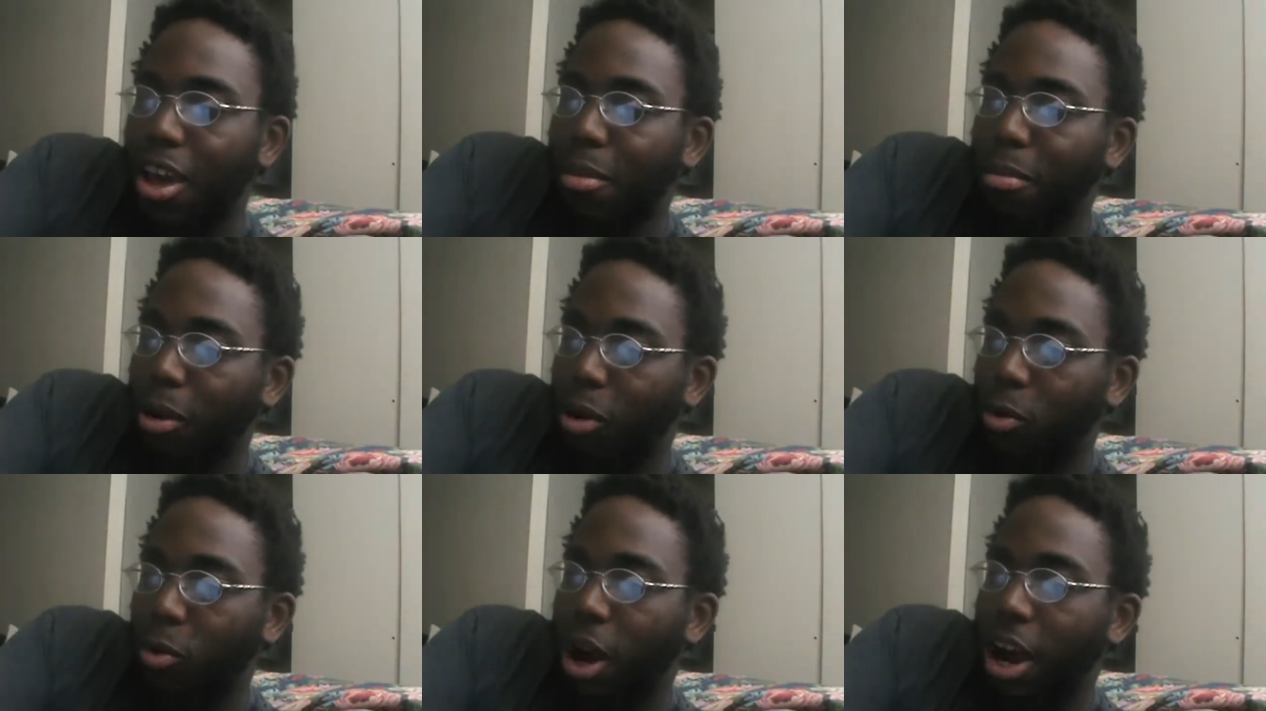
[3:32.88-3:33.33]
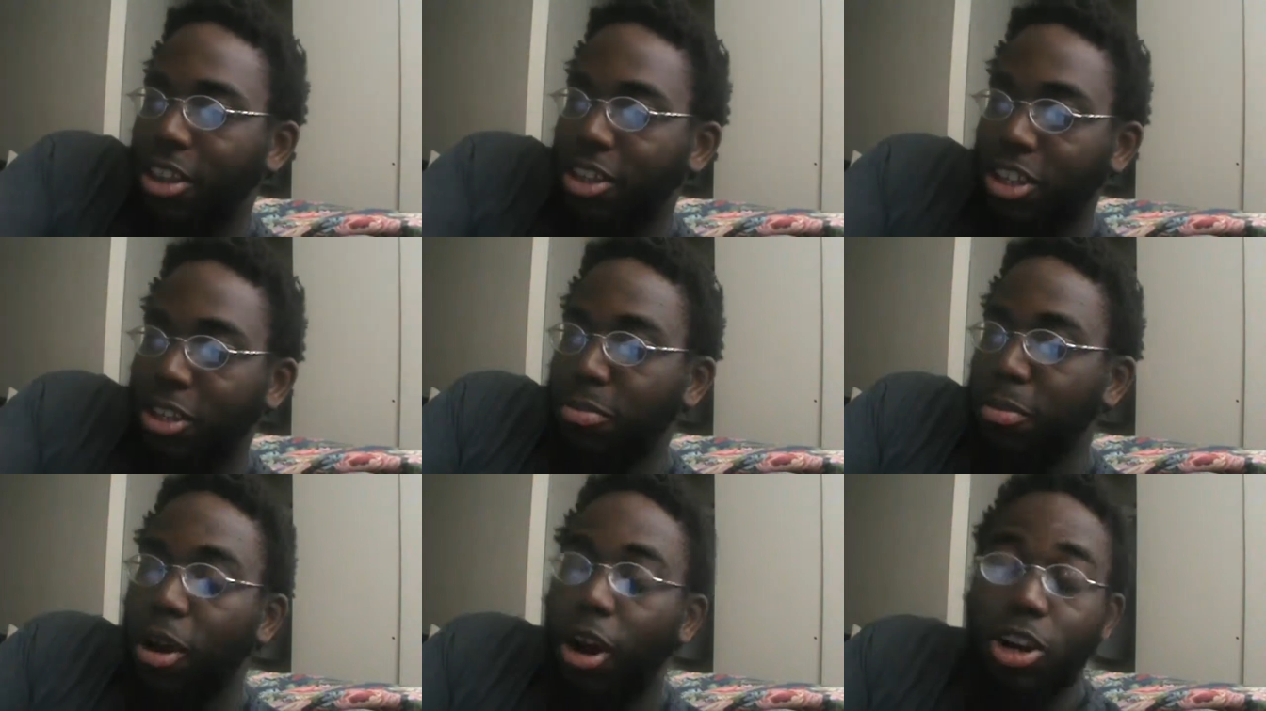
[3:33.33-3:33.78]
But while the
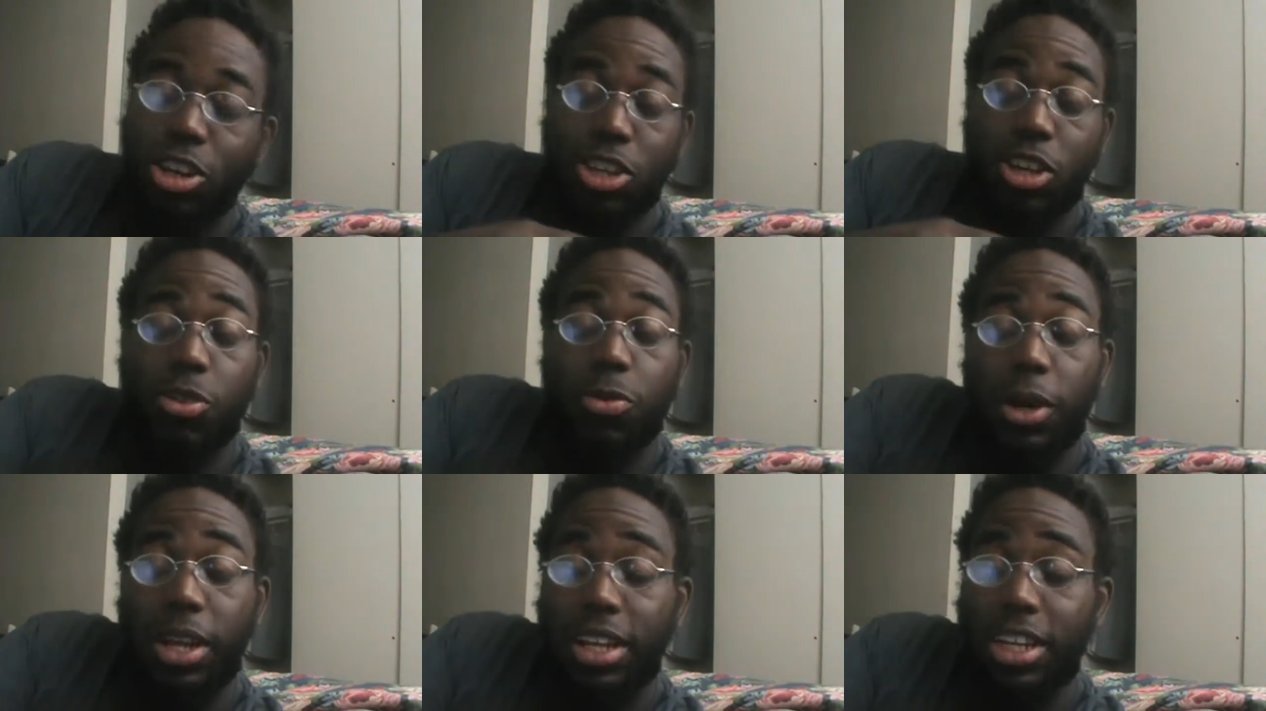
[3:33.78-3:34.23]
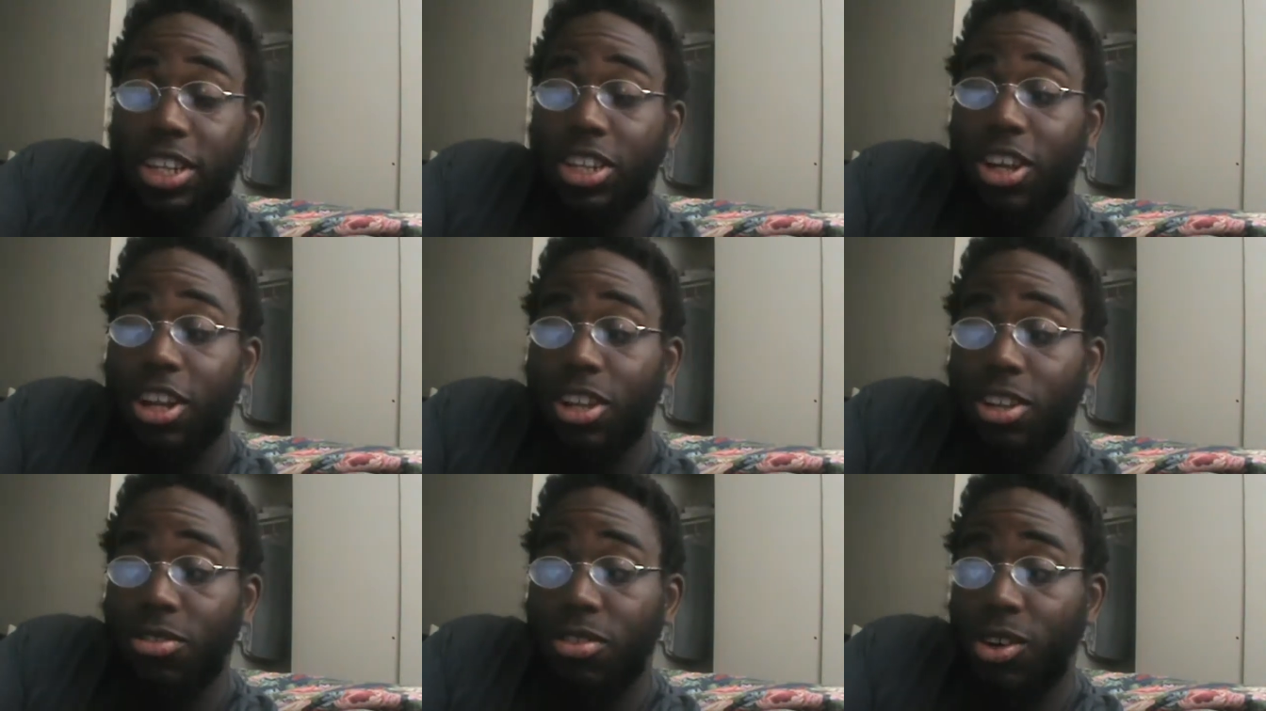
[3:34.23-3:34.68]
Sparks are winless
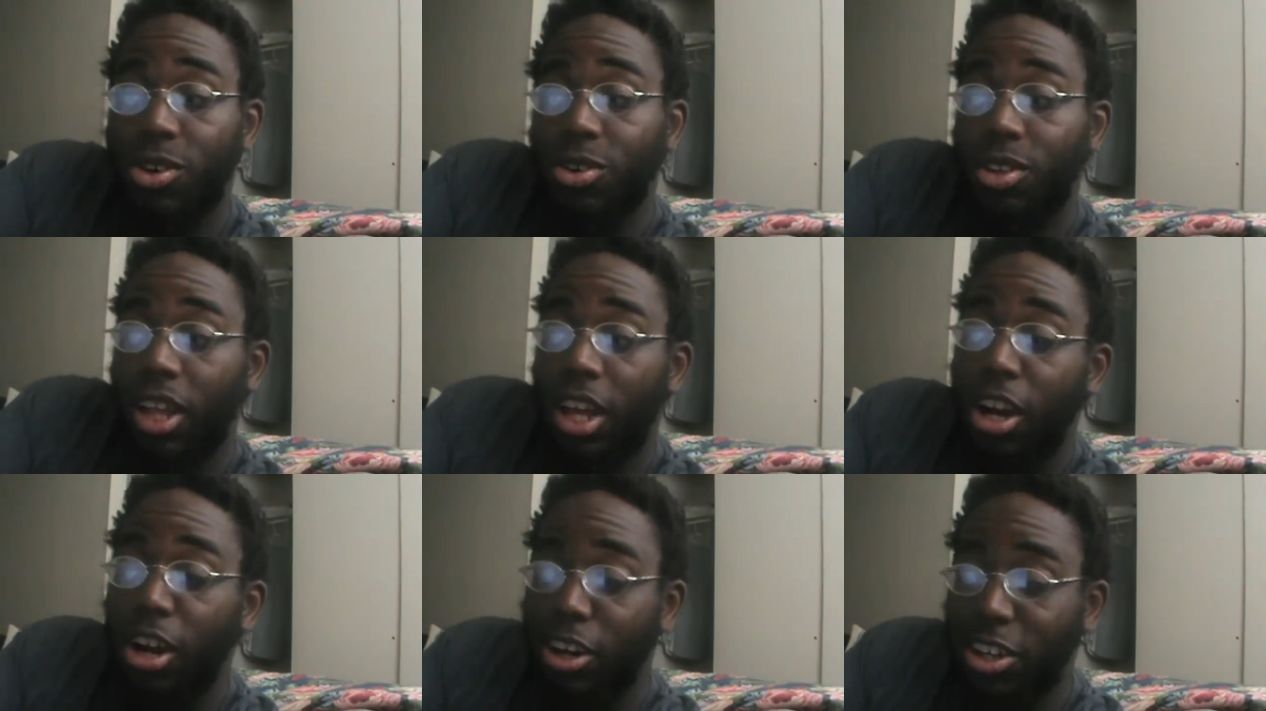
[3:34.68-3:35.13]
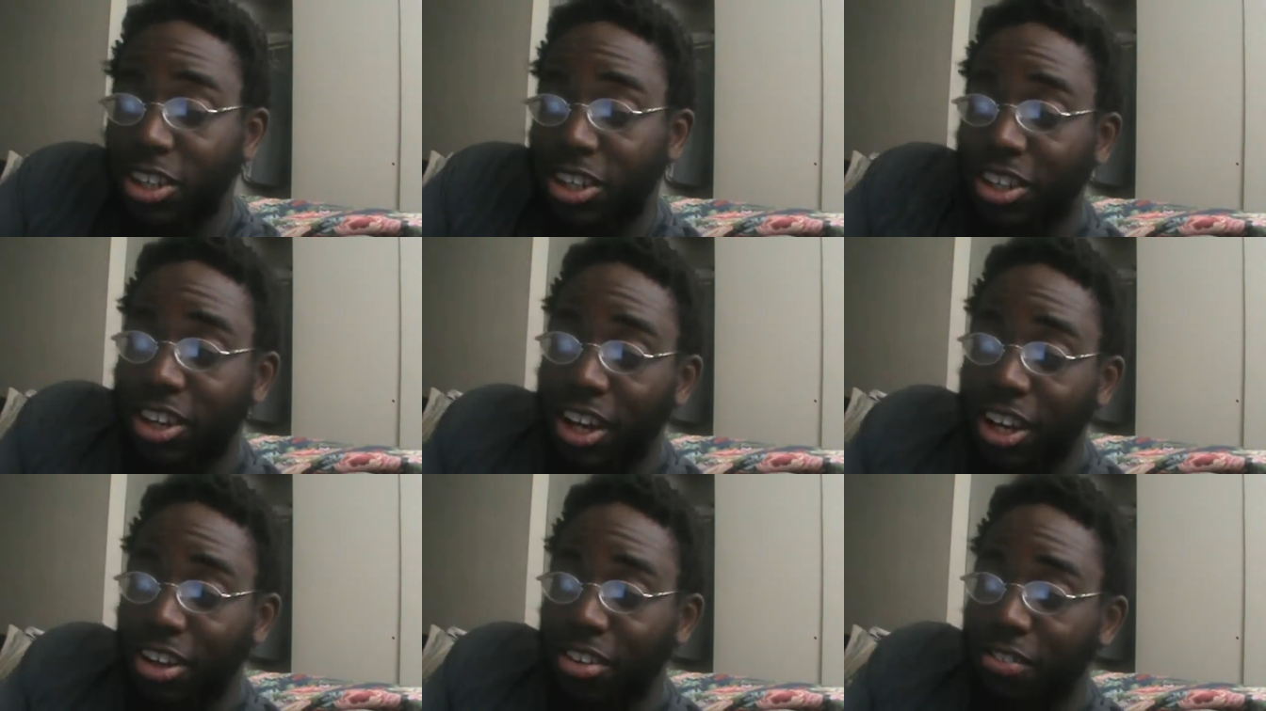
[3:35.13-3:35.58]
on the road, they are
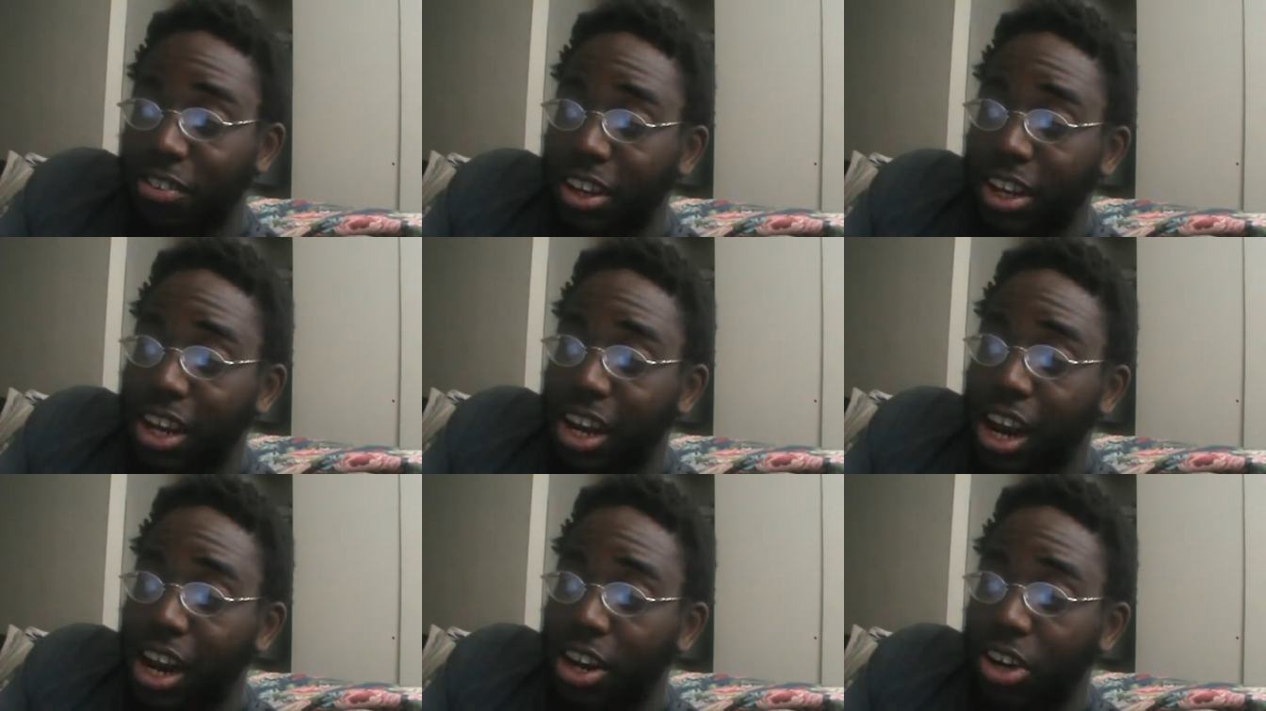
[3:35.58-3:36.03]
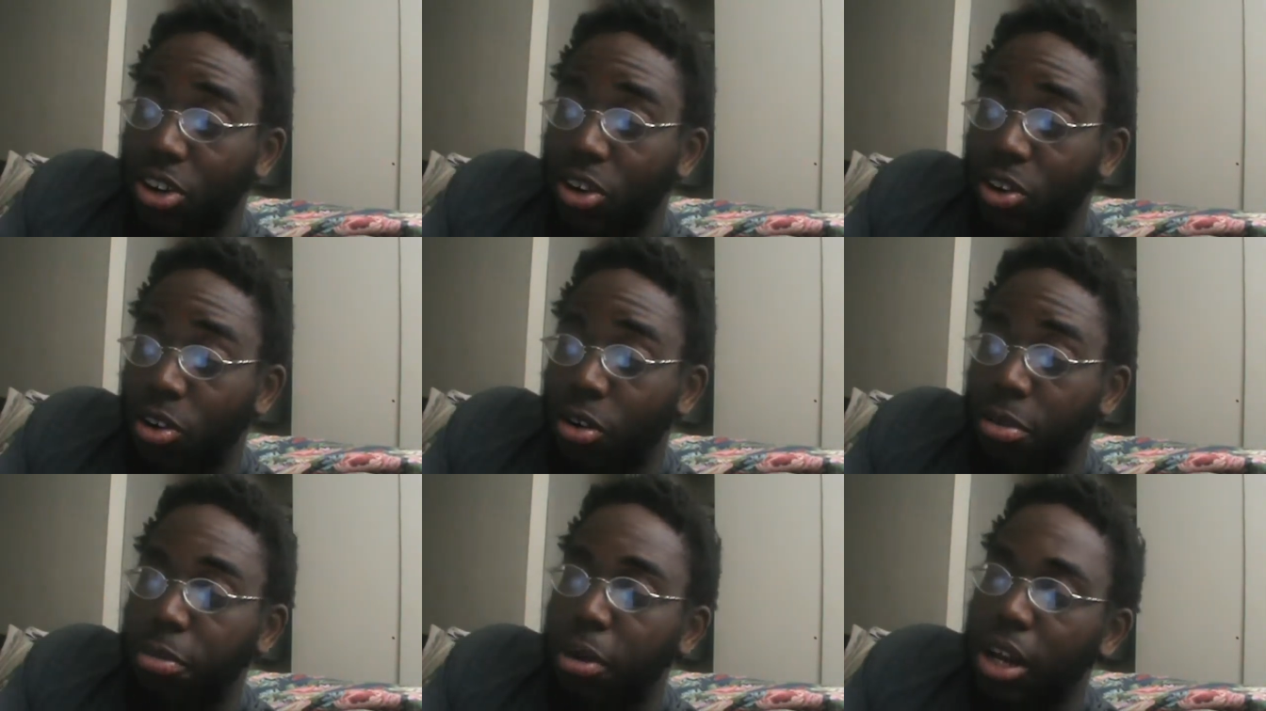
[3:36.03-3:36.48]
still undefeated at
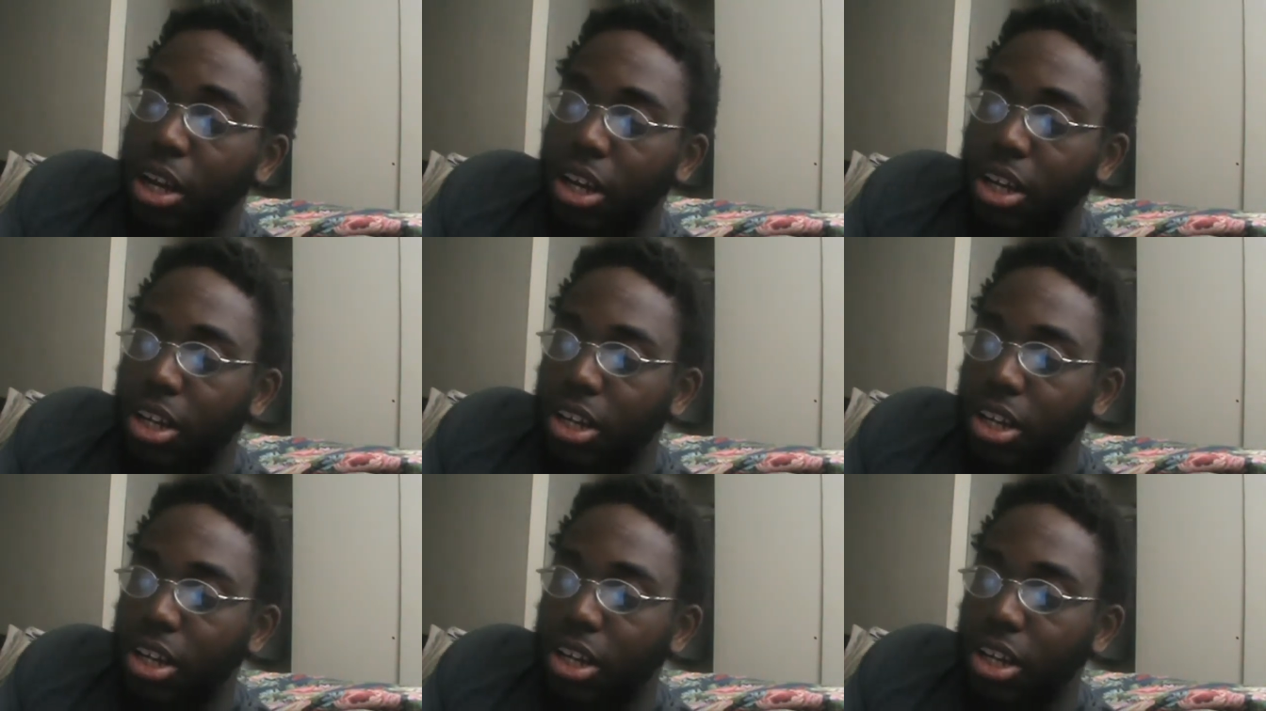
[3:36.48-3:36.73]
home.